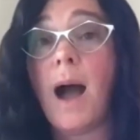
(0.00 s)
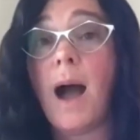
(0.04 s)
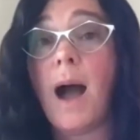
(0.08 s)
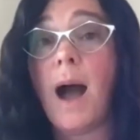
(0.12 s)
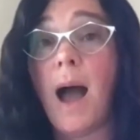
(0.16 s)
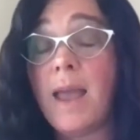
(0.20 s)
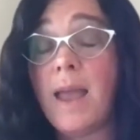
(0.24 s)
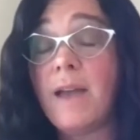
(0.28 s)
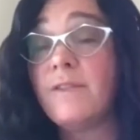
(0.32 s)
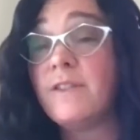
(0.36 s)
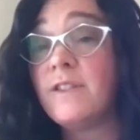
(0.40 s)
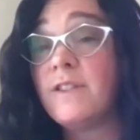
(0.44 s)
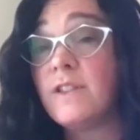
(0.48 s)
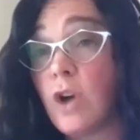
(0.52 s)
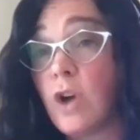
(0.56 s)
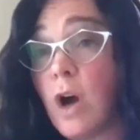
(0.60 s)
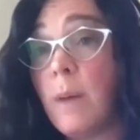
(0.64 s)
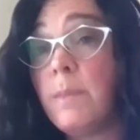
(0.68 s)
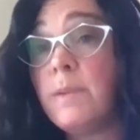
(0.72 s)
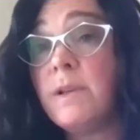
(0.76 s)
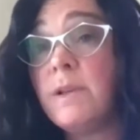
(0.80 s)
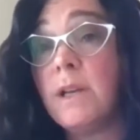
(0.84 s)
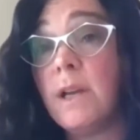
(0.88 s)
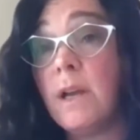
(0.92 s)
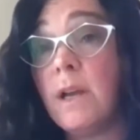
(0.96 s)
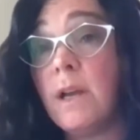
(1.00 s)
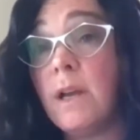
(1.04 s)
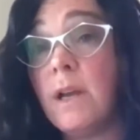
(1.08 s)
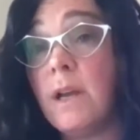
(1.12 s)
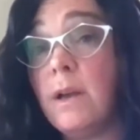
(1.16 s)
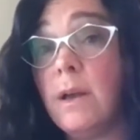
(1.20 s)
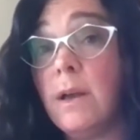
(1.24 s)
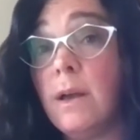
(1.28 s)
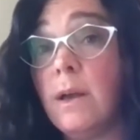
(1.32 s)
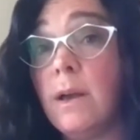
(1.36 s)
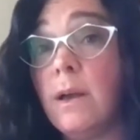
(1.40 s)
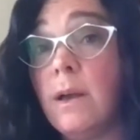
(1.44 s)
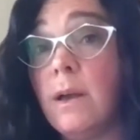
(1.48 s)
I have stopped
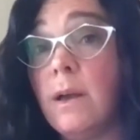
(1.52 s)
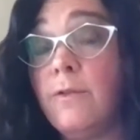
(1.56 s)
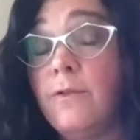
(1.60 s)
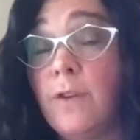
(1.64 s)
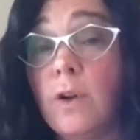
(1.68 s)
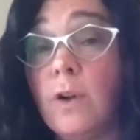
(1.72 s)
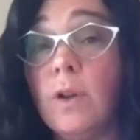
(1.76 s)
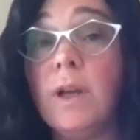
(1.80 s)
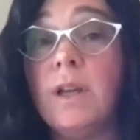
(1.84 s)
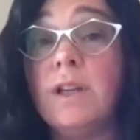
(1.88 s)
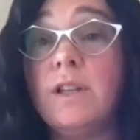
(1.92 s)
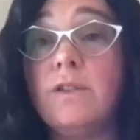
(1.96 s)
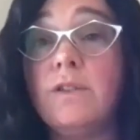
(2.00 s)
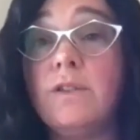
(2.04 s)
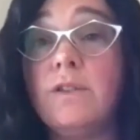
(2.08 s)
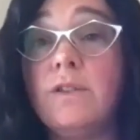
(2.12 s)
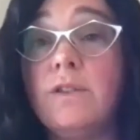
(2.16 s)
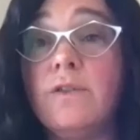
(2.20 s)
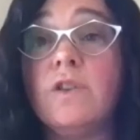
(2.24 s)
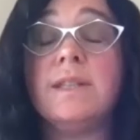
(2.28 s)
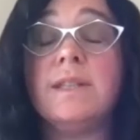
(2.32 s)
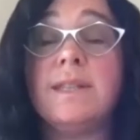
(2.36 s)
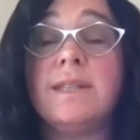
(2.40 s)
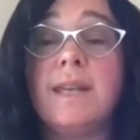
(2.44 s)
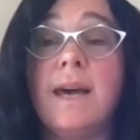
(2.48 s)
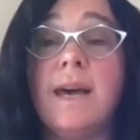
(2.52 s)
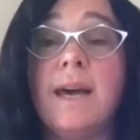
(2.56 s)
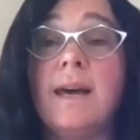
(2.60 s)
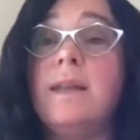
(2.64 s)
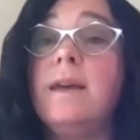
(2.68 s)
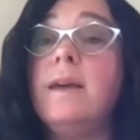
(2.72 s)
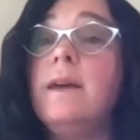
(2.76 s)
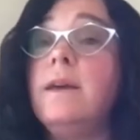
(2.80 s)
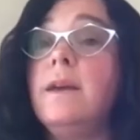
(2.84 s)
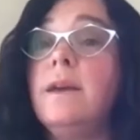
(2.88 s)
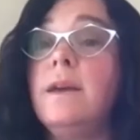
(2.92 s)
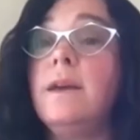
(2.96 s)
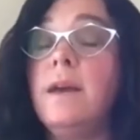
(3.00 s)
full interviews and
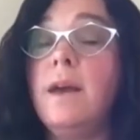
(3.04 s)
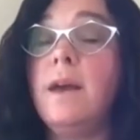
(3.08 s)
said,